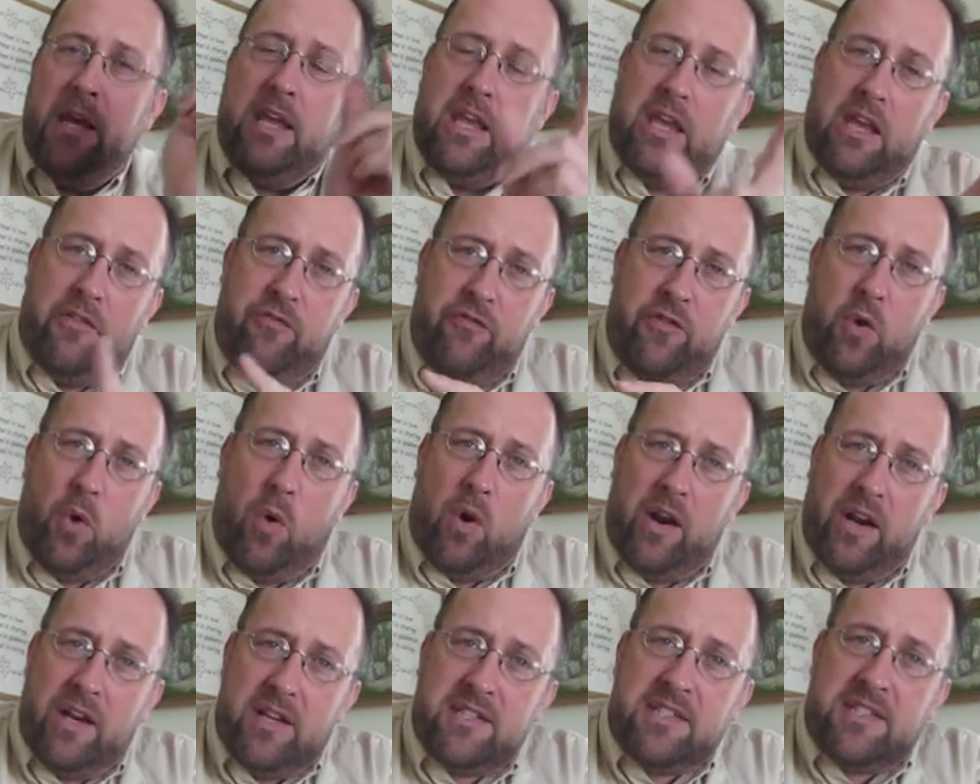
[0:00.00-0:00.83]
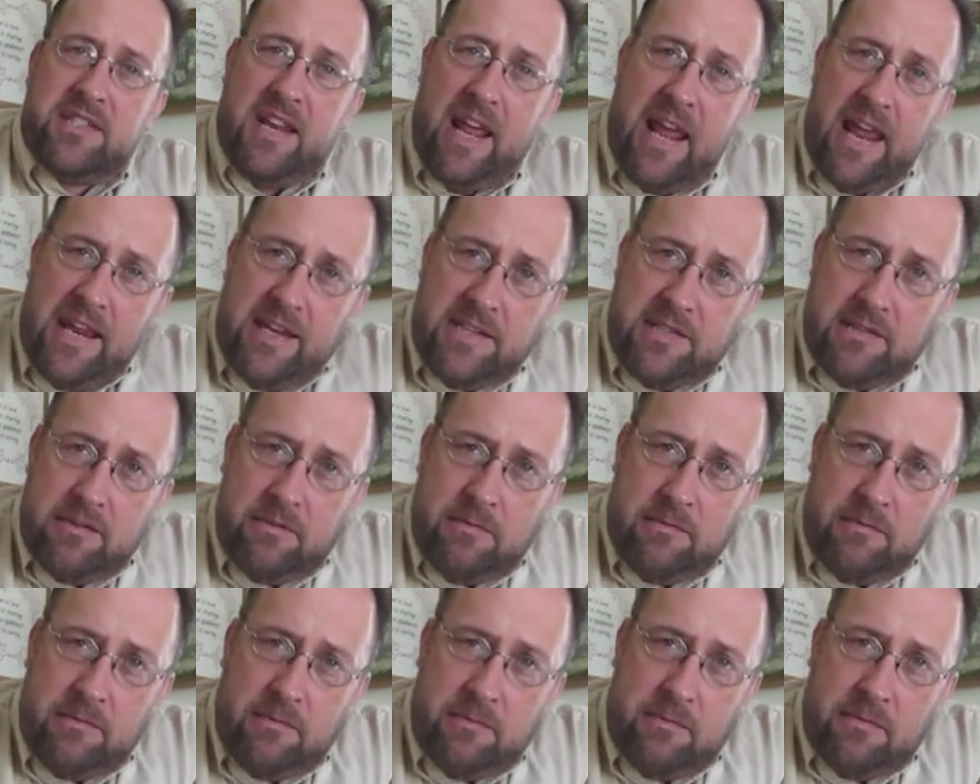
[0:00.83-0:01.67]
If you're in a state
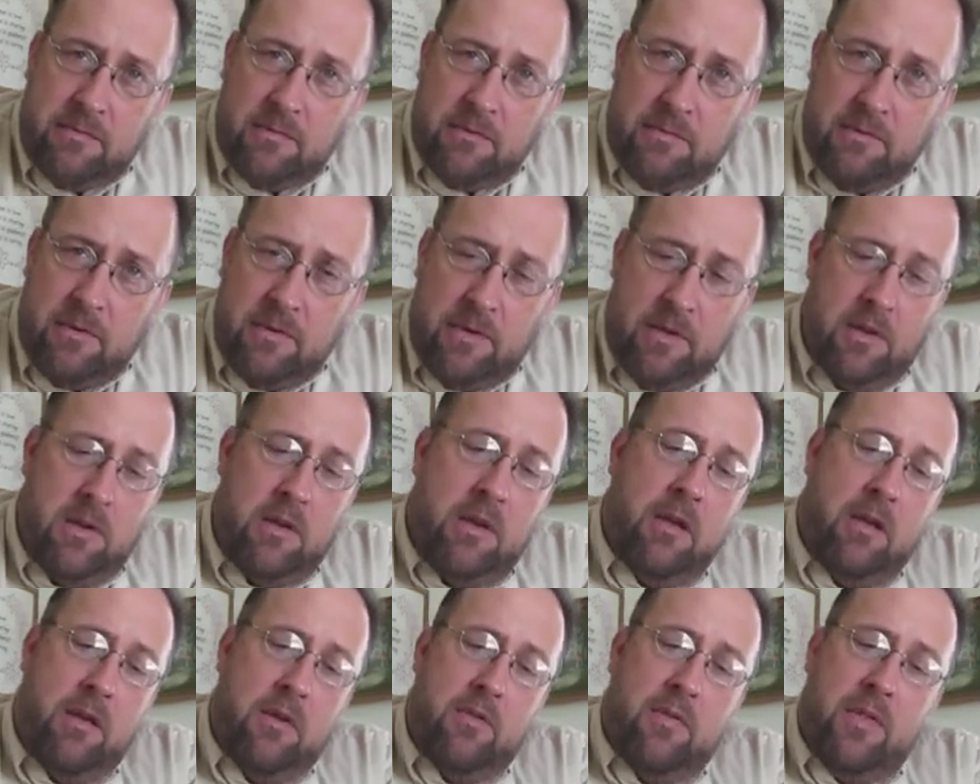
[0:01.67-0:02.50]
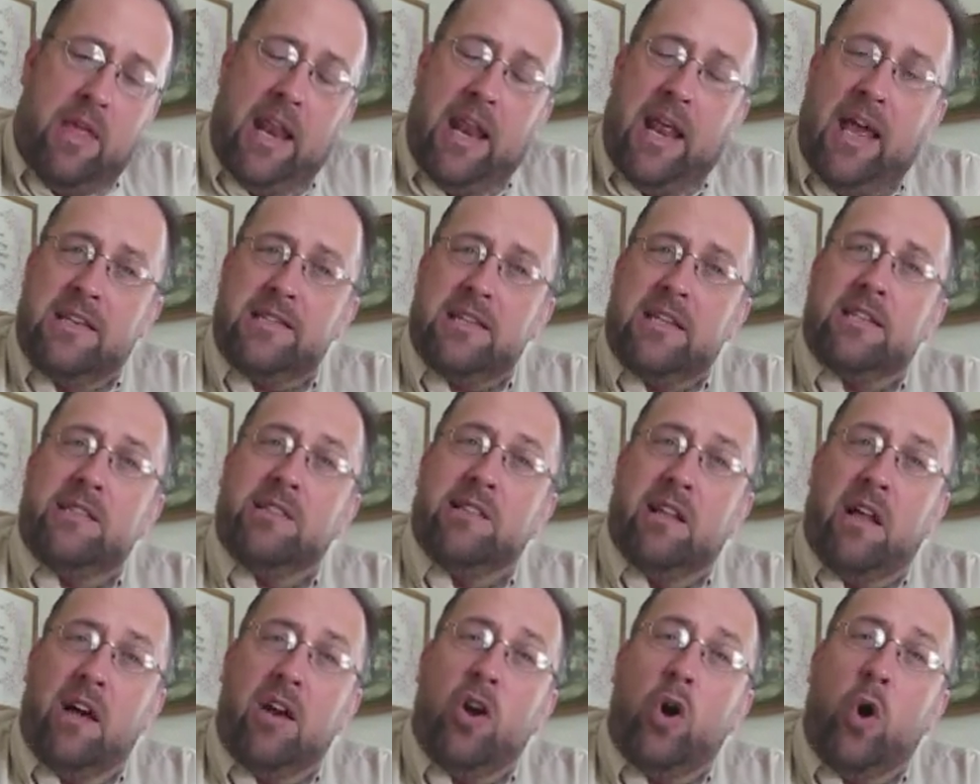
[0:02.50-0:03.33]
that has a
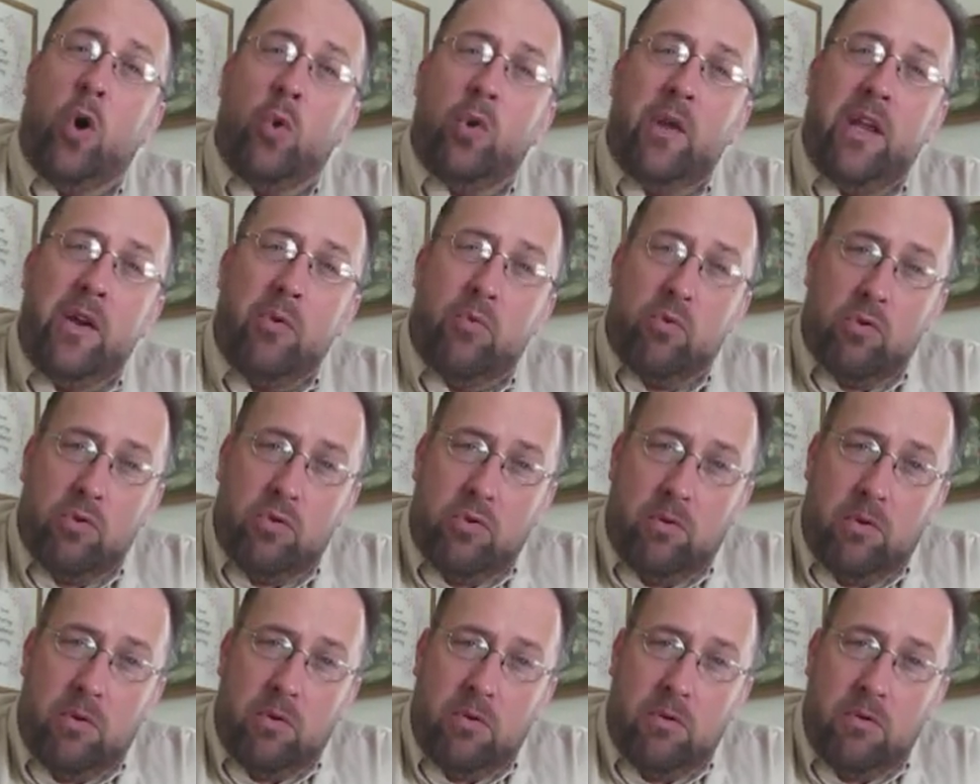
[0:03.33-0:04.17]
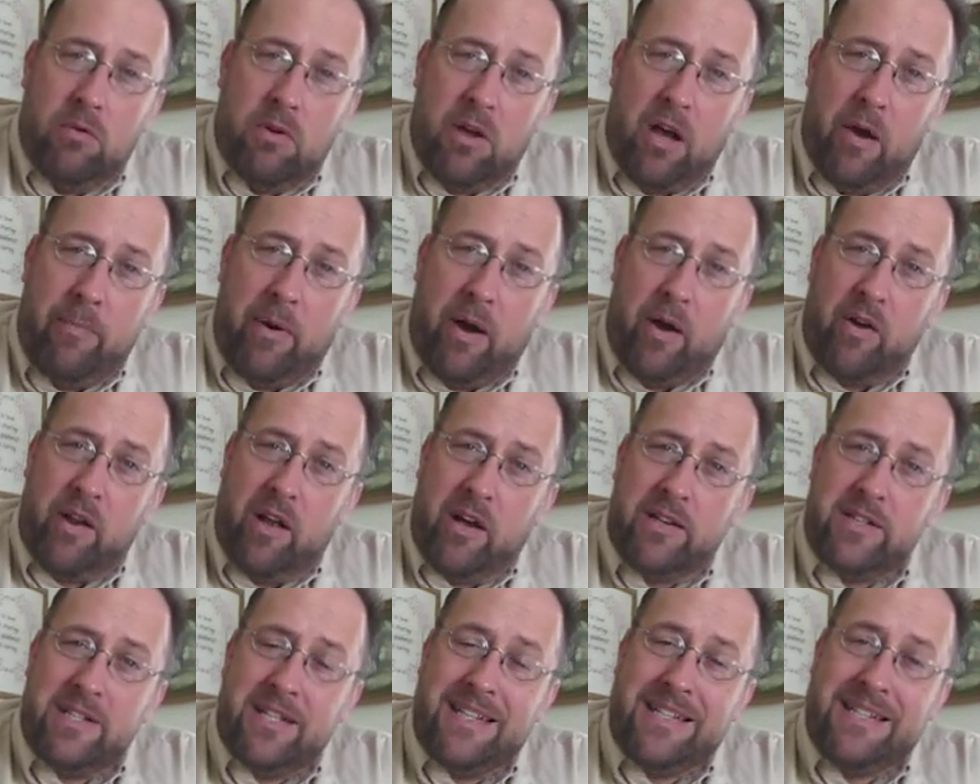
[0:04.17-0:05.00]
slug-only rule about
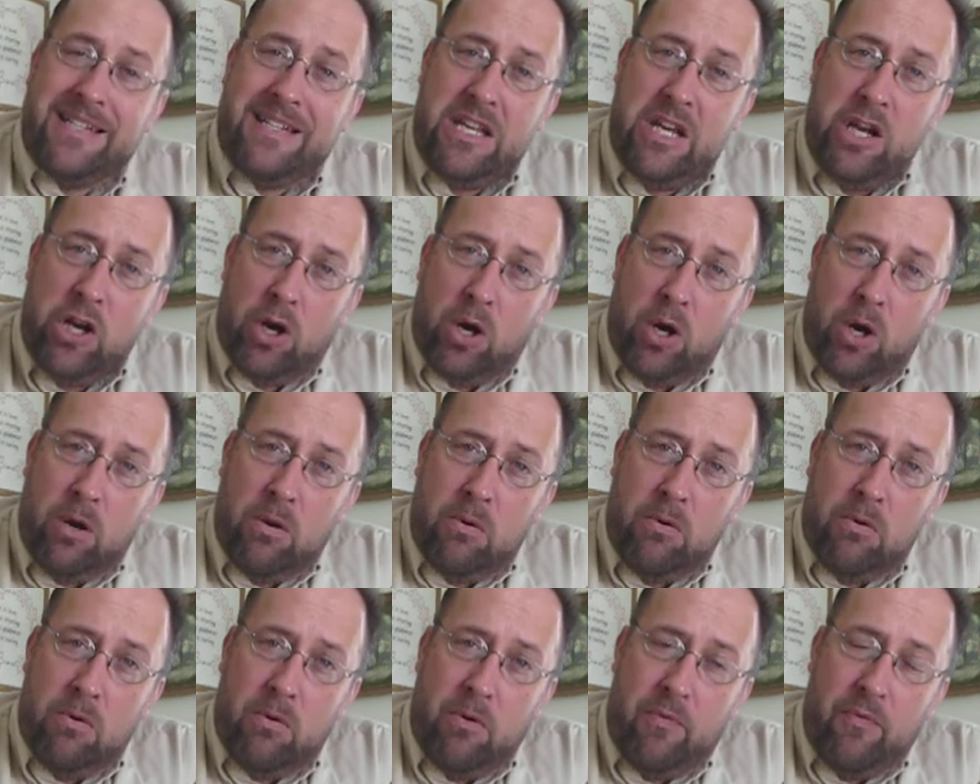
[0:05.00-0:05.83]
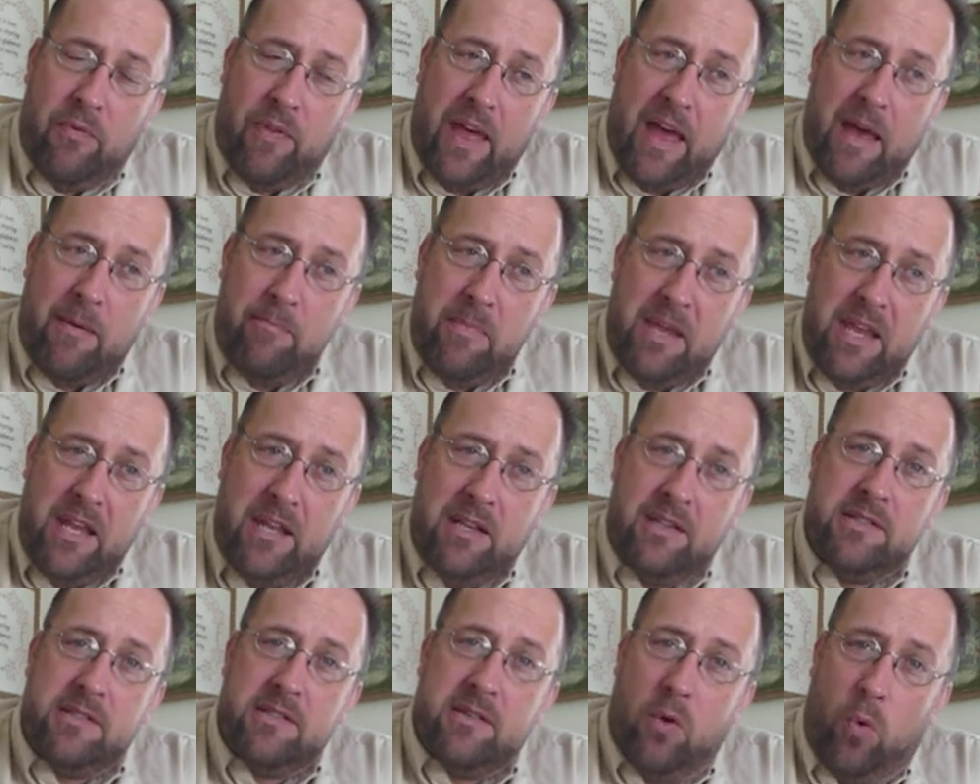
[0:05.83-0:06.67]
hunting deer, that
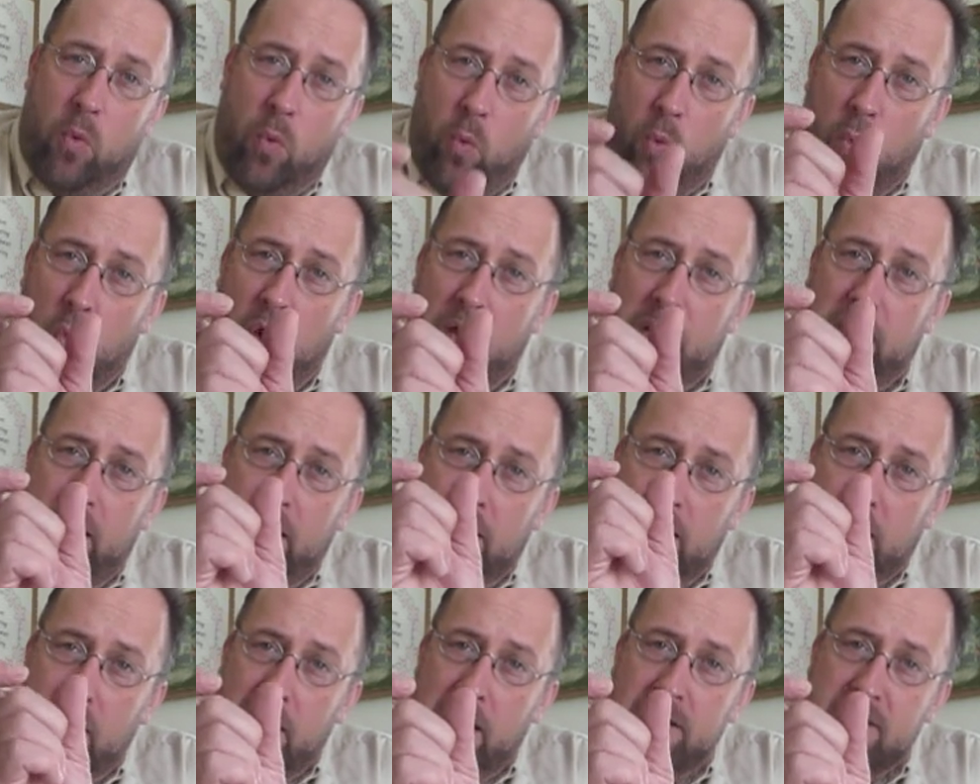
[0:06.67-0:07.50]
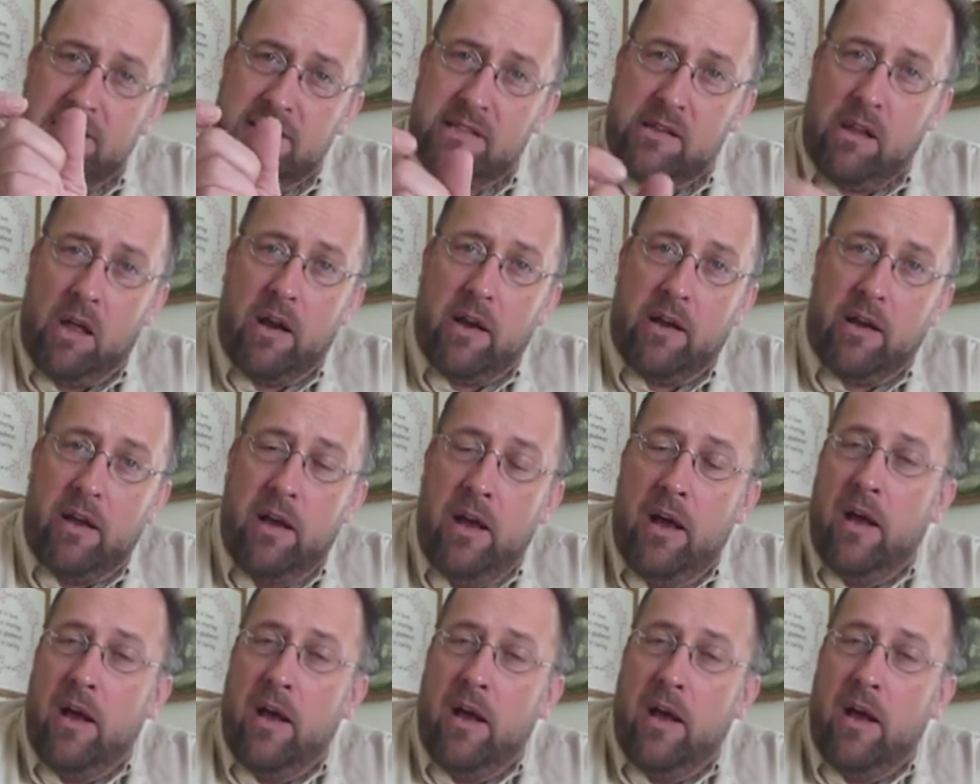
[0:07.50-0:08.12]
means 1 lead slug.